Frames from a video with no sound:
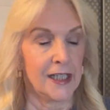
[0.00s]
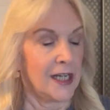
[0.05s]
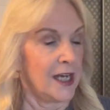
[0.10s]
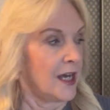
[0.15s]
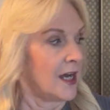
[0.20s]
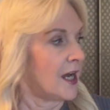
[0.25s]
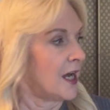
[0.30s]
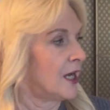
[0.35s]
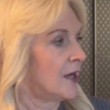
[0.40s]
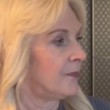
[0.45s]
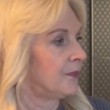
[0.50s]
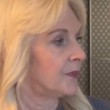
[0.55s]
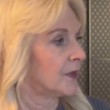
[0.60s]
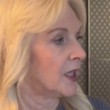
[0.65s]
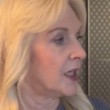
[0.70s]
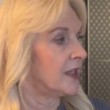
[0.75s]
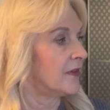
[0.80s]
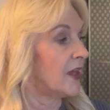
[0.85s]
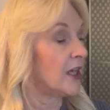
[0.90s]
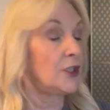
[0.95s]

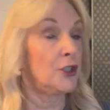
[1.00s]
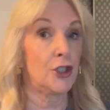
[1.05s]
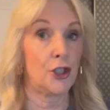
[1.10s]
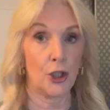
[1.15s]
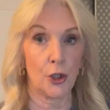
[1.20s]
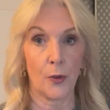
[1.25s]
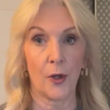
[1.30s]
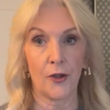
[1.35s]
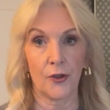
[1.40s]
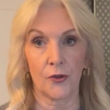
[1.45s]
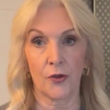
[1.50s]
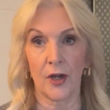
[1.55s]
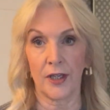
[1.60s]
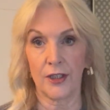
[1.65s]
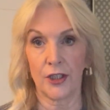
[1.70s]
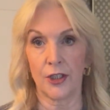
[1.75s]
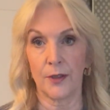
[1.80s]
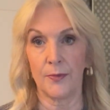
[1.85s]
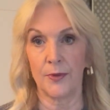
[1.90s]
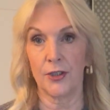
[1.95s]
Then 2 other
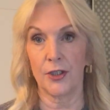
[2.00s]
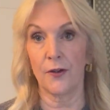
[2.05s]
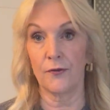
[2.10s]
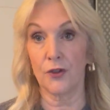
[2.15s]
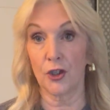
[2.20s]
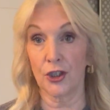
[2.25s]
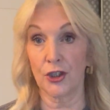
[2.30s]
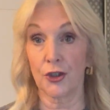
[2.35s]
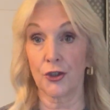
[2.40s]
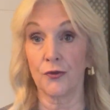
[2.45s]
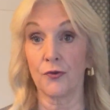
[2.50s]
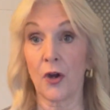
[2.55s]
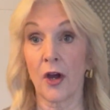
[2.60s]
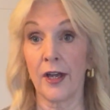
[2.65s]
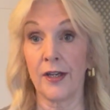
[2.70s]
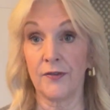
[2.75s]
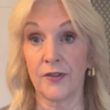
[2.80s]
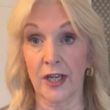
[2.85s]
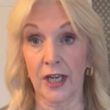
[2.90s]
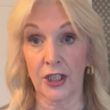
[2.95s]
items that have just
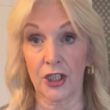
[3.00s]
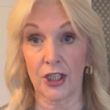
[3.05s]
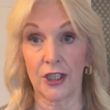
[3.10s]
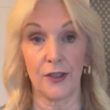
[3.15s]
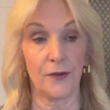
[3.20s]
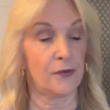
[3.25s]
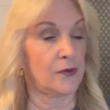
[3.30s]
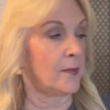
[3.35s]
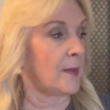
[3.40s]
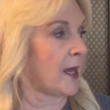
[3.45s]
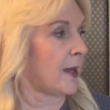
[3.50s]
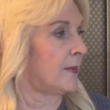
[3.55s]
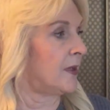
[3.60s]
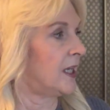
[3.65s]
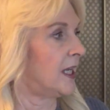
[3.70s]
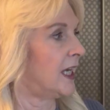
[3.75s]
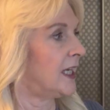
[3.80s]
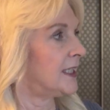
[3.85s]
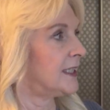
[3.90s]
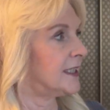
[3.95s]
arrived actually from
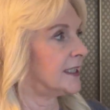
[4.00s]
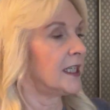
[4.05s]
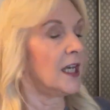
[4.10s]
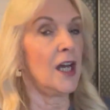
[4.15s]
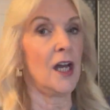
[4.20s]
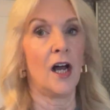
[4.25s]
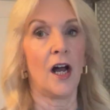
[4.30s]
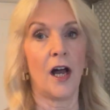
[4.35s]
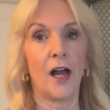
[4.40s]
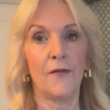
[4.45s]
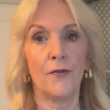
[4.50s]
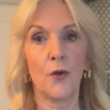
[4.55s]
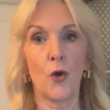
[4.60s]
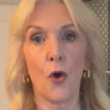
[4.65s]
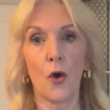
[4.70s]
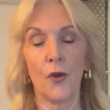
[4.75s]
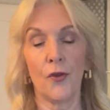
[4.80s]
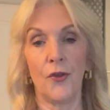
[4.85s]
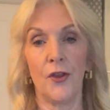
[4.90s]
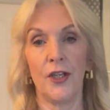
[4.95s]
M&S. I've
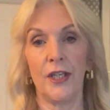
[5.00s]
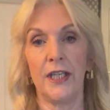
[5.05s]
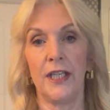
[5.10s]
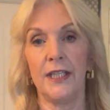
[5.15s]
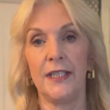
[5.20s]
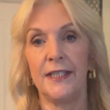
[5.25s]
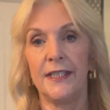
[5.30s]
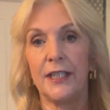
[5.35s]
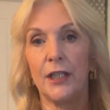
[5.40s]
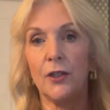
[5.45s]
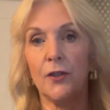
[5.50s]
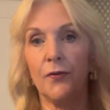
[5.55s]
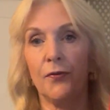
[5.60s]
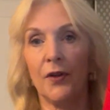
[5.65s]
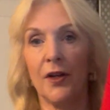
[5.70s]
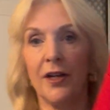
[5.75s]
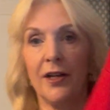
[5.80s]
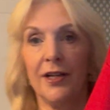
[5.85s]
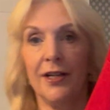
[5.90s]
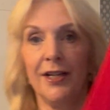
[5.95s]
got the
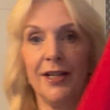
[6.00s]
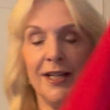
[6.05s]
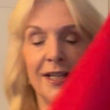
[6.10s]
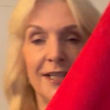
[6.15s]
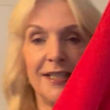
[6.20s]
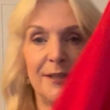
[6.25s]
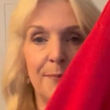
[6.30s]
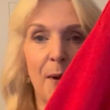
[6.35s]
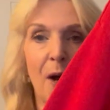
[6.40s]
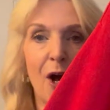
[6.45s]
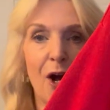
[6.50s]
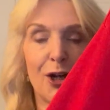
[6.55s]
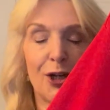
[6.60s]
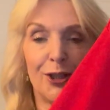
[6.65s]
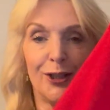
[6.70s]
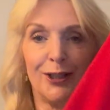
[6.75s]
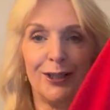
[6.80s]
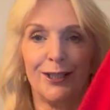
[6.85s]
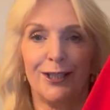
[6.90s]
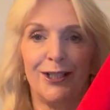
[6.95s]
silver
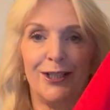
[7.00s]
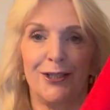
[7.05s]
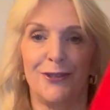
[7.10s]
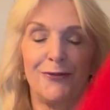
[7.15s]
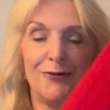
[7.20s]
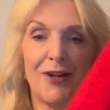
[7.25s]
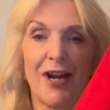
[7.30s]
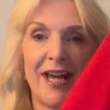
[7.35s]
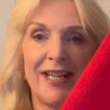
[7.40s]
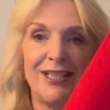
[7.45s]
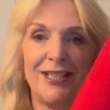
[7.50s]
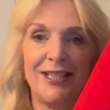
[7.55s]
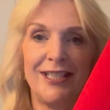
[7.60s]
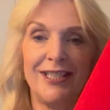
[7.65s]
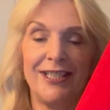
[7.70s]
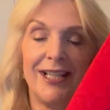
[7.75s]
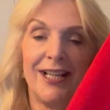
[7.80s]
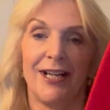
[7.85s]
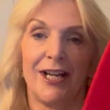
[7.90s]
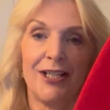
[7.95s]
sparkle and red
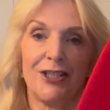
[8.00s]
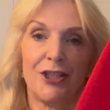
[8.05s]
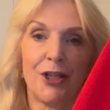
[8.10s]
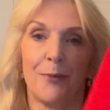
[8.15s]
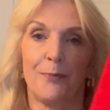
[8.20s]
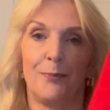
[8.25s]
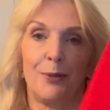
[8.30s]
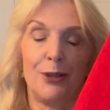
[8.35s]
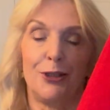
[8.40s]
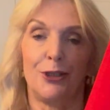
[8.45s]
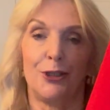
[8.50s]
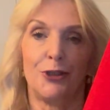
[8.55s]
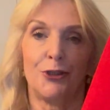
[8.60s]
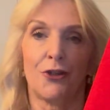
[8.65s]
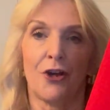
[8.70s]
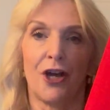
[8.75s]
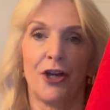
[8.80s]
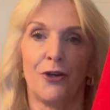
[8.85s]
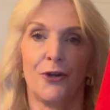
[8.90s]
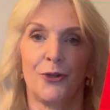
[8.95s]
jumper to
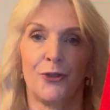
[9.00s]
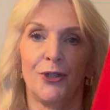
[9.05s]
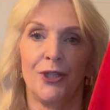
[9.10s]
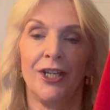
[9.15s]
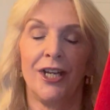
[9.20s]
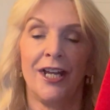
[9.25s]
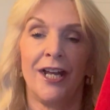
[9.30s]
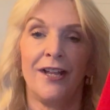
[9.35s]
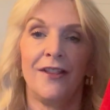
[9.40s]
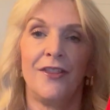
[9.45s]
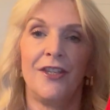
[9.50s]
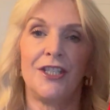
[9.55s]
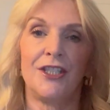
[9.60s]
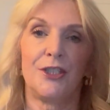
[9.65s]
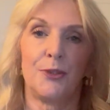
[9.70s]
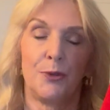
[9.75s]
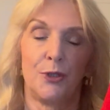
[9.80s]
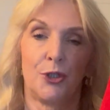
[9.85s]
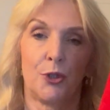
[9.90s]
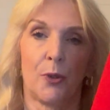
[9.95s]
try on.
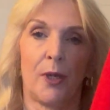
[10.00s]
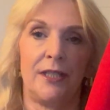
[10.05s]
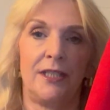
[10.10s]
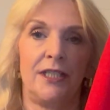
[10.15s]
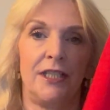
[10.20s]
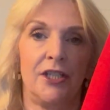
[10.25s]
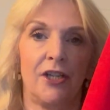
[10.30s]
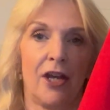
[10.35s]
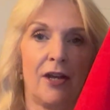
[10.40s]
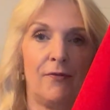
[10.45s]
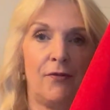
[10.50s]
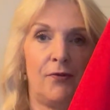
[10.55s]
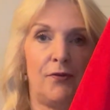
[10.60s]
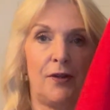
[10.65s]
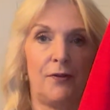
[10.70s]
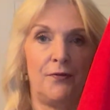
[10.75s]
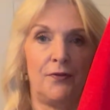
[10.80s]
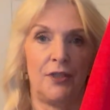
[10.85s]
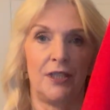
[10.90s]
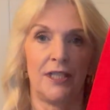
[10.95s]
This was
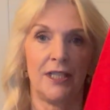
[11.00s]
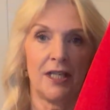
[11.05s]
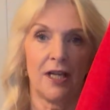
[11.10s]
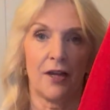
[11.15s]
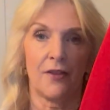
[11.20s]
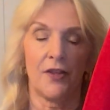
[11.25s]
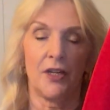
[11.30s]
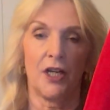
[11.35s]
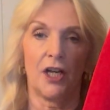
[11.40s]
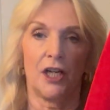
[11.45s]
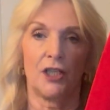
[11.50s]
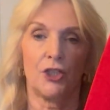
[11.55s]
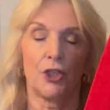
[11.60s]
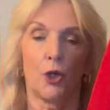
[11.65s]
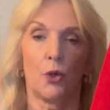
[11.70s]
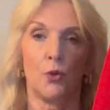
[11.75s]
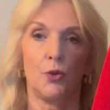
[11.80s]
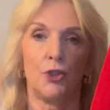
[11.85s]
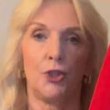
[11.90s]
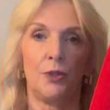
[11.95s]
£29.50. I think I
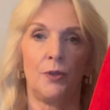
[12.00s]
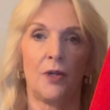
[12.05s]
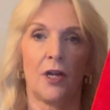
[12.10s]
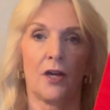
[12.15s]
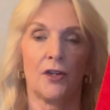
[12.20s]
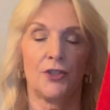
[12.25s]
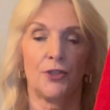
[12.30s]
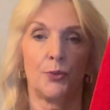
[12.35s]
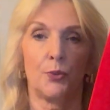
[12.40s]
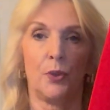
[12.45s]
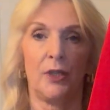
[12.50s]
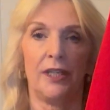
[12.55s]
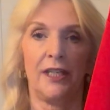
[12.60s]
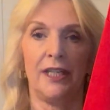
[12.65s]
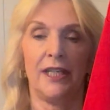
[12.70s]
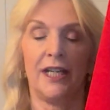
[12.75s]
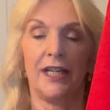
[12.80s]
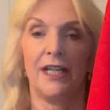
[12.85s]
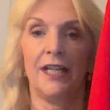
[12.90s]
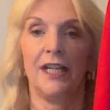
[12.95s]
told you last
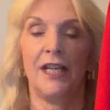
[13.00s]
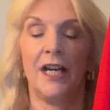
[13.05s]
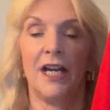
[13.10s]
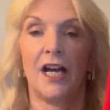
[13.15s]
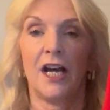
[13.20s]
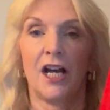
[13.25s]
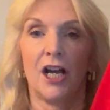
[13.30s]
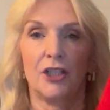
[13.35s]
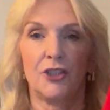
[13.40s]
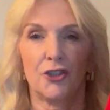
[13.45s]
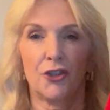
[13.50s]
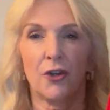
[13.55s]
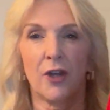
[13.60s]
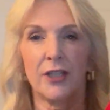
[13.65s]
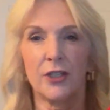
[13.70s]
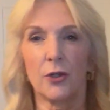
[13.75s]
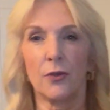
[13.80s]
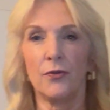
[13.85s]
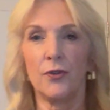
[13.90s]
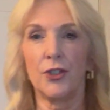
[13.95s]
week. I
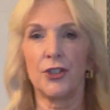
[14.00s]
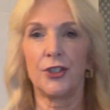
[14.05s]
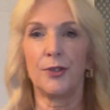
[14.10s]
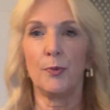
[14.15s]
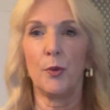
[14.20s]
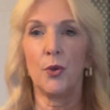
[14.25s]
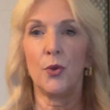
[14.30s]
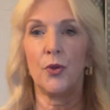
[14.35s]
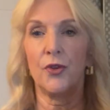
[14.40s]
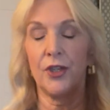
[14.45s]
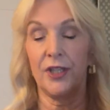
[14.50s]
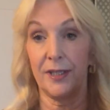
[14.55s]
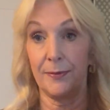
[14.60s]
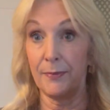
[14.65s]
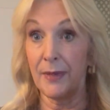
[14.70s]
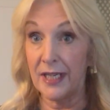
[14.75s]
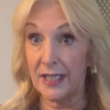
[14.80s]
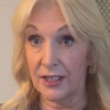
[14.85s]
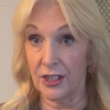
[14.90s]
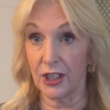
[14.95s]
tried on the
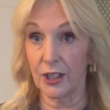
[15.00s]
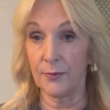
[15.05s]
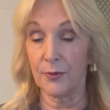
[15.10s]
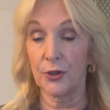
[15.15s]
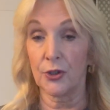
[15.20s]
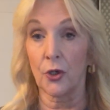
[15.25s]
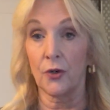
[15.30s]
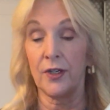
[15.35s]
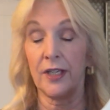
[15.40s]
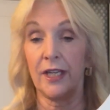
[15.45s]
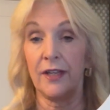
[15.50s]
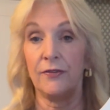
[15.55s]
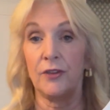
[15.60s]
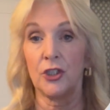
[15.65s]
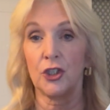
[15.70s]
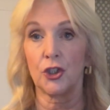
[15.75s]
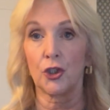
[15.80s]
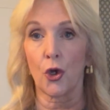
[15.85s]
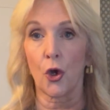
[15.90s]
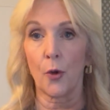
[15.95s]
medium, in the
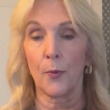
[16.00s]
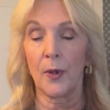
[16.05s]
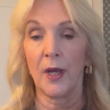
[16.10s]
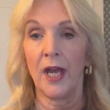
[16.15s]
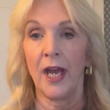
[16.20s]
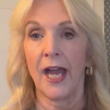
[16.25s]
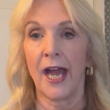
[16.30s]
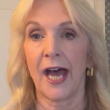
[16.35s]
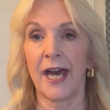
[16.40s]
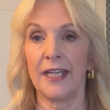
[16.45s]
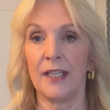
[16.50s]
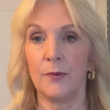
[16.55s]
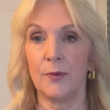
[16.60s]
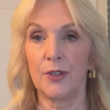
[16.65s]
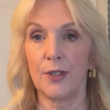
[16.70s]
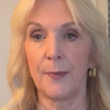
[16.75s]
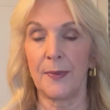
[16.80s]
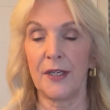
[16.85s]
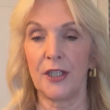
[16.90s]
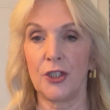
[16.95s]
shop, and it was
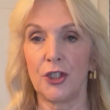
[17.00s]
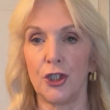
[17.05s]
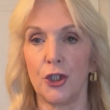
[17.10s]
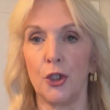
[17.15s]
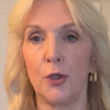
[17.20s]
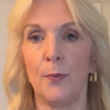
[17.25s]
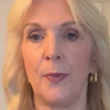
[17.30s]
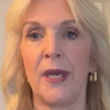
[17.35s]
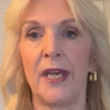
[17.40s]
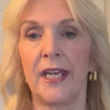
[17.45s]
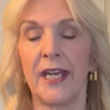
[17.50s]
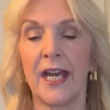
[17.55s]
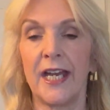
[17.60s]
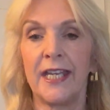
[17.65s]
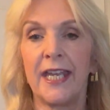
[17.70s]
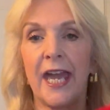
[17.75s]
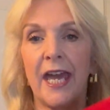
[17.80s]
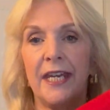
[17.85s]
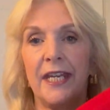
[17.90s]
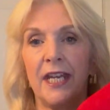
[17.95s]
a bit too big.
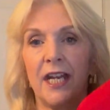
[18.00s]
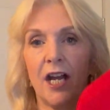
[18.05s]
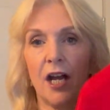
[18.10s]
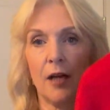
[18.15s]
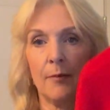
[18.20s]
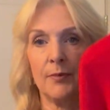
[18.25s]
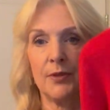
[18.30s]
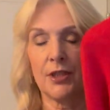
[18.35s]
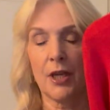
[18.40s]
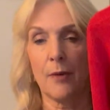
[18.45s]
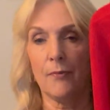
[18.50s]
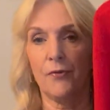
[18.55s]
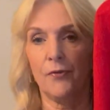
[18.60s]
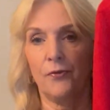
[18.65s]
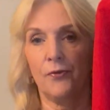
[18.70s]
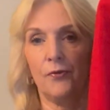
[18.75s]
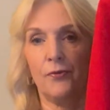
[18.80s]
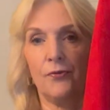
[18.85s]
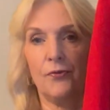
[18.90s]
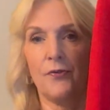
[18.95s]
Again, it comes up
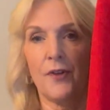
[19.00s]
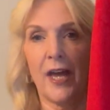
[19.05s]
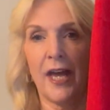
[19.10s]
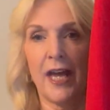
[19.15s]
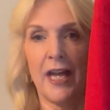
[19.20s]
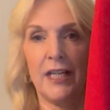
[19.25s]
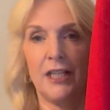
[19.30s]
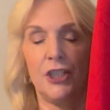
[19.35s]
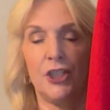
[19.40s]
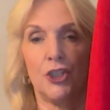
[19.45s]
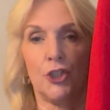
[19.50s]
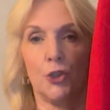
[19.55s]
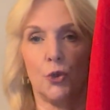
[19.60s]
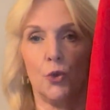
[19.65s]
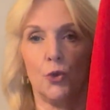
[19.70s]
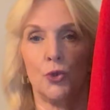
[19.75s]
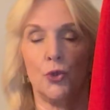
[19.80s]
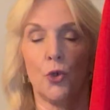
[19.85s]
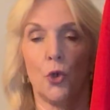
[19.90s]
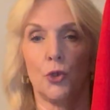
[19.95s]
fairly
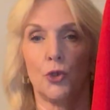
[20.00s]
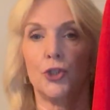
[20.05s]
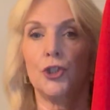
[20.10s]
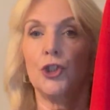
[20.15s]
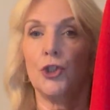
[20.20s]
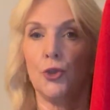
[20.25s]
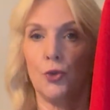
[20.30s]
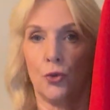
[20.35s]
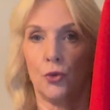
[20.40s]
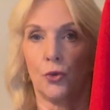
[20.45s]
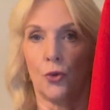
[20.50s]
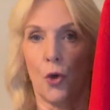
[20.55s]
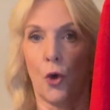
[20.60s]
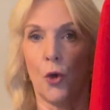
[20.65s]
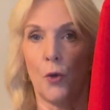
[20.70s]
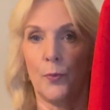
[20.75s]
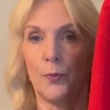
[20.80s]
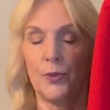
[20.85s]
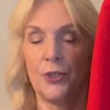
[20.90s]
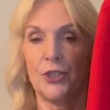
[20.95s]
short, not too
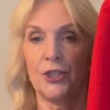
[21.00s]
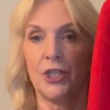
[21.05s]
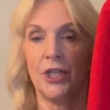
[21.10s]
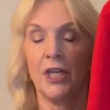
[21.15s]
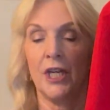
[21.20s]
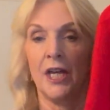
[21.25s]
cropped.